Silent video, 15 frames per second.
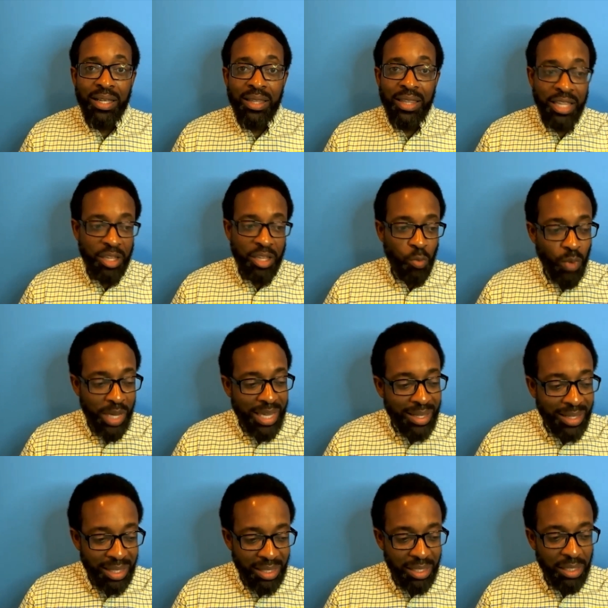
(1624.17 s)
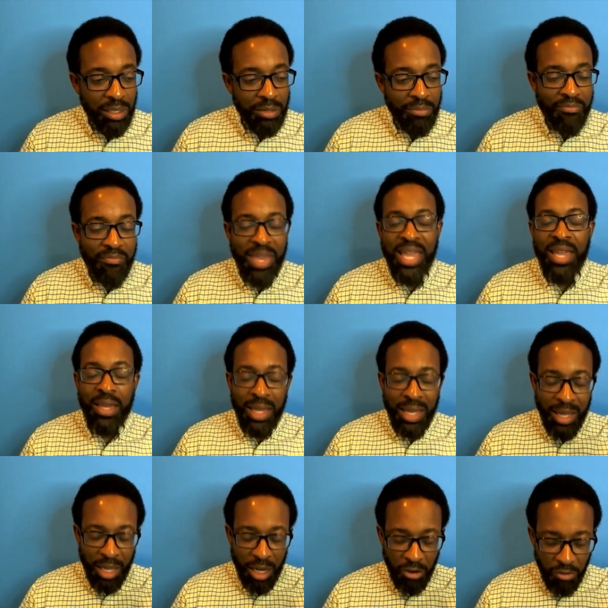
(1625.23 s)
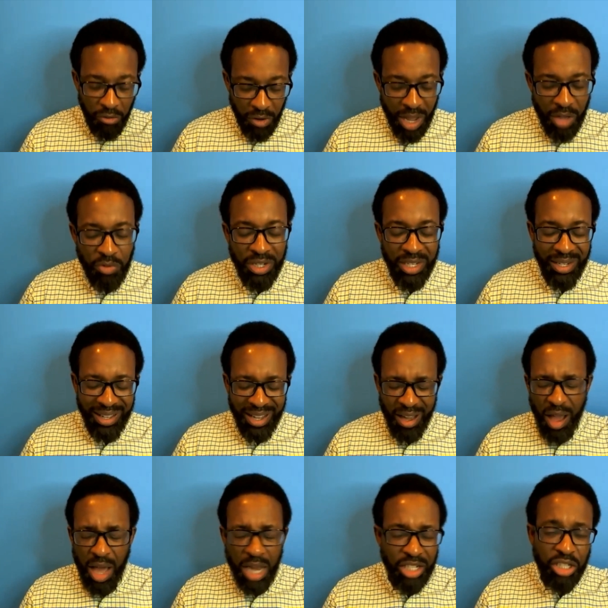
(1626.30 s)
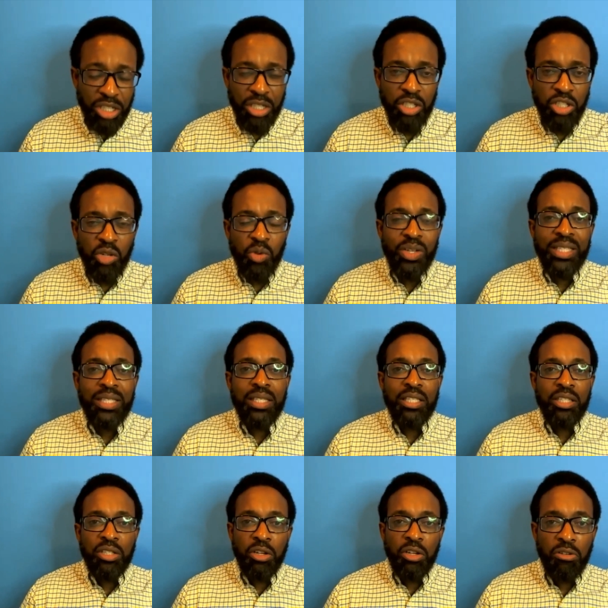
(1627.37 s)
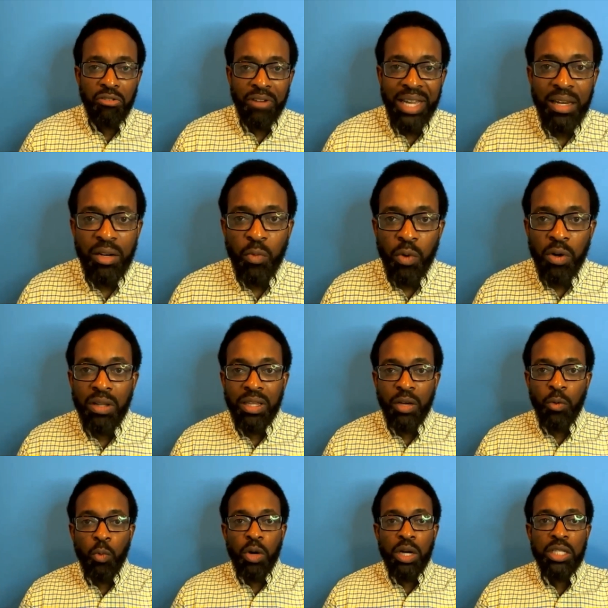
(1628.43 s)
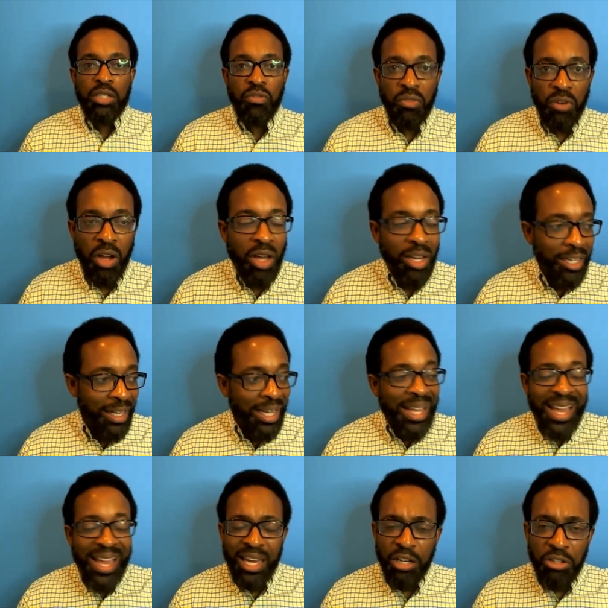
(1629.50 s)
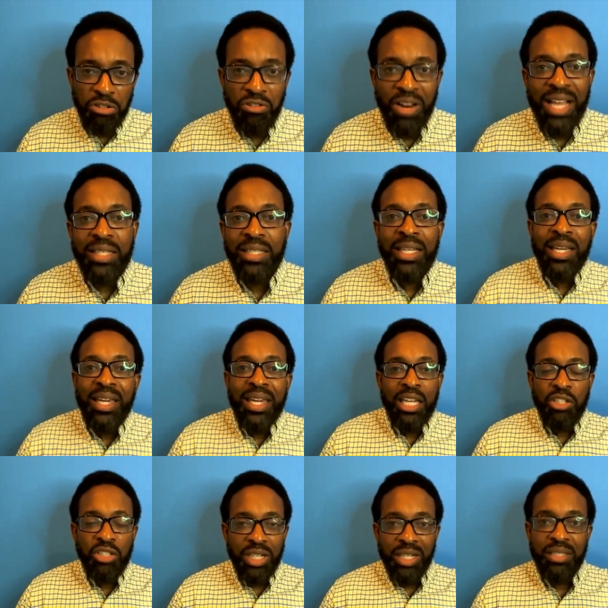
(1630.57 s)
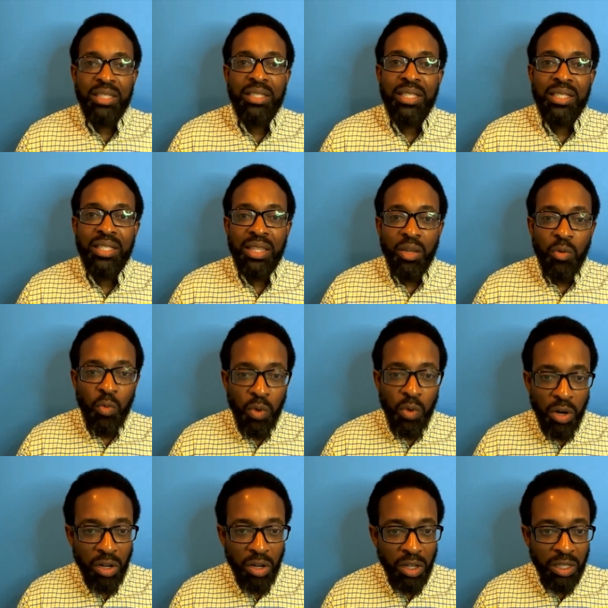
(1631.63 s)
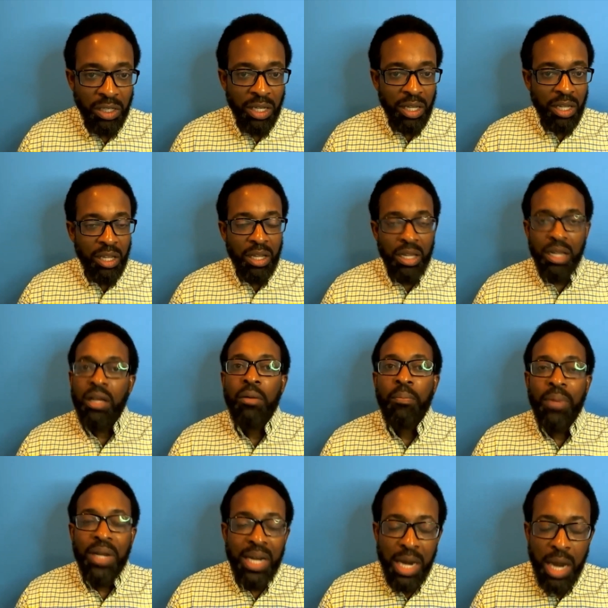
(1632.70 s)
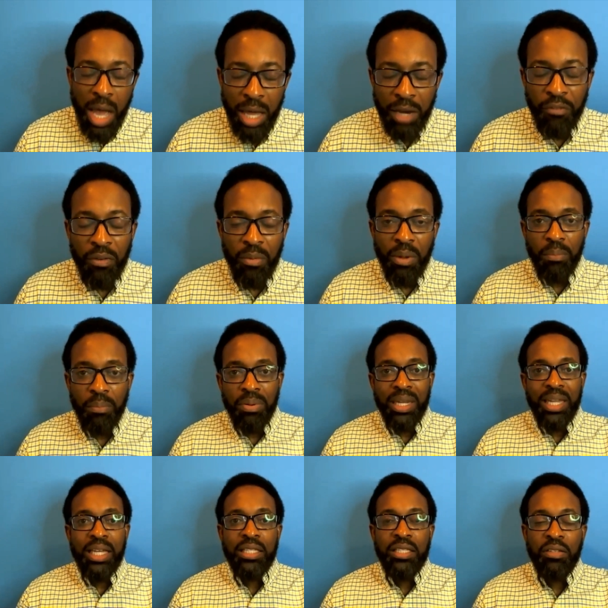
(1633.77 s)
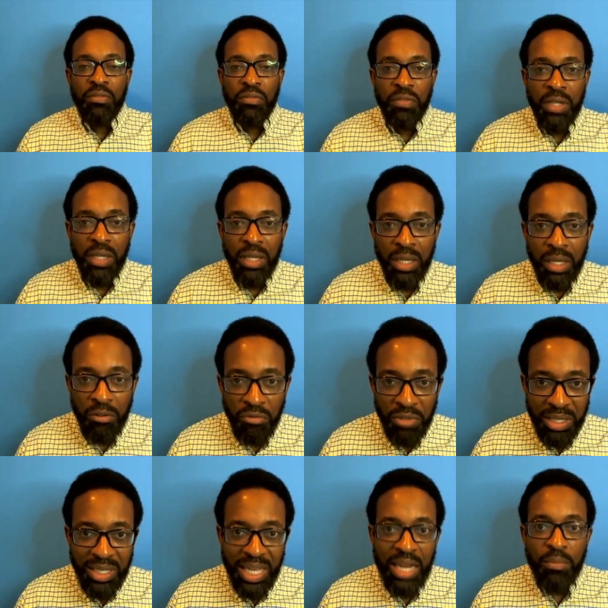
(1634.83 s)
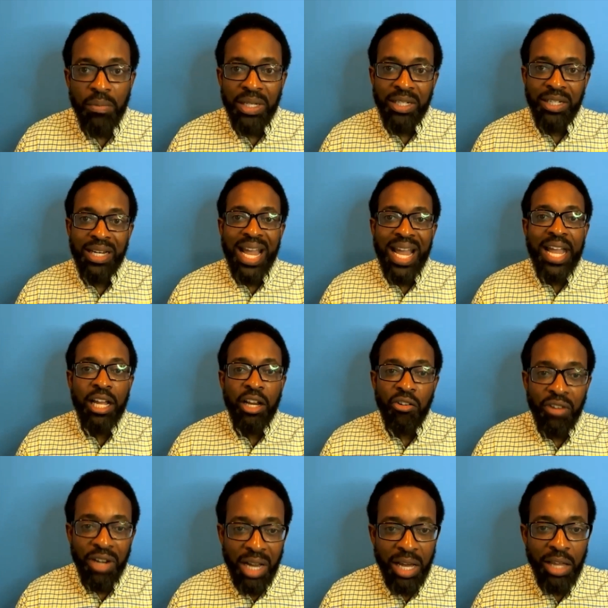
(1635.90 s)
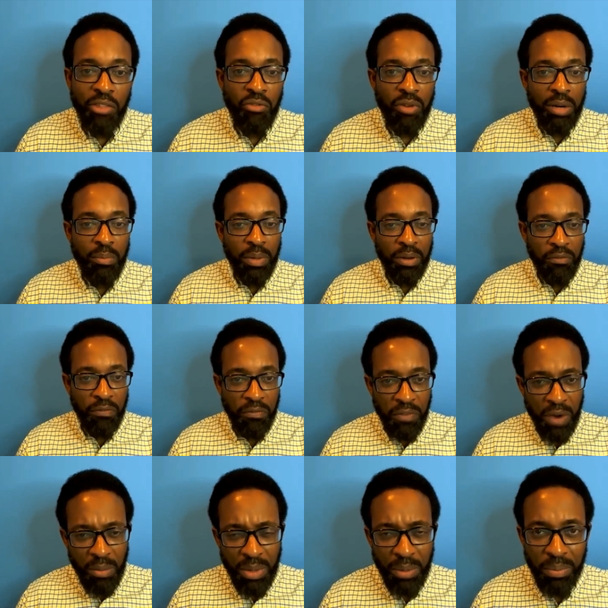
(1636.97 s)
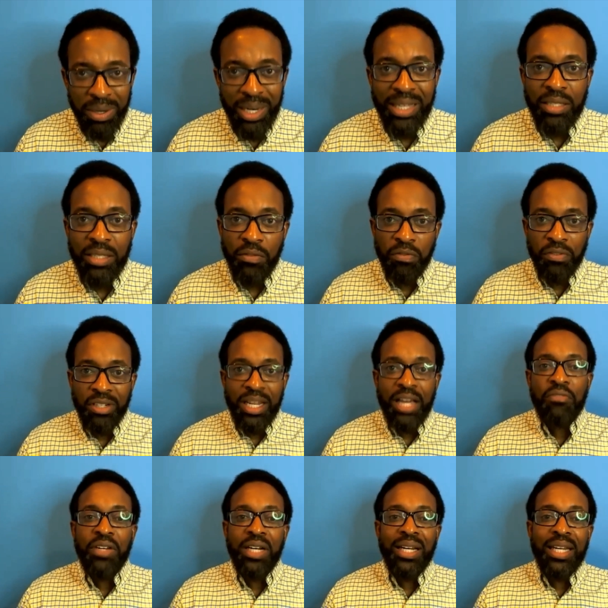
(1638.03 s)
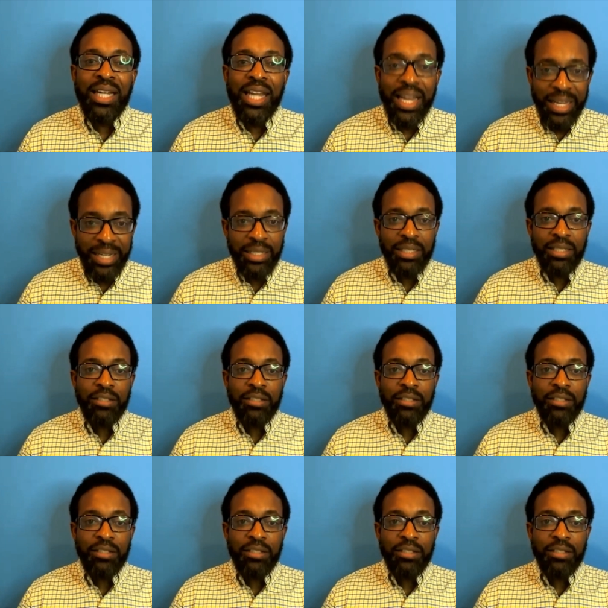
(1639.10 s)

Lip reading: that we can still make grounded, conscious choices to create a world that works for all and address injustices in the world, but not from a place of resentment and anger and othering, but from a place of love and light.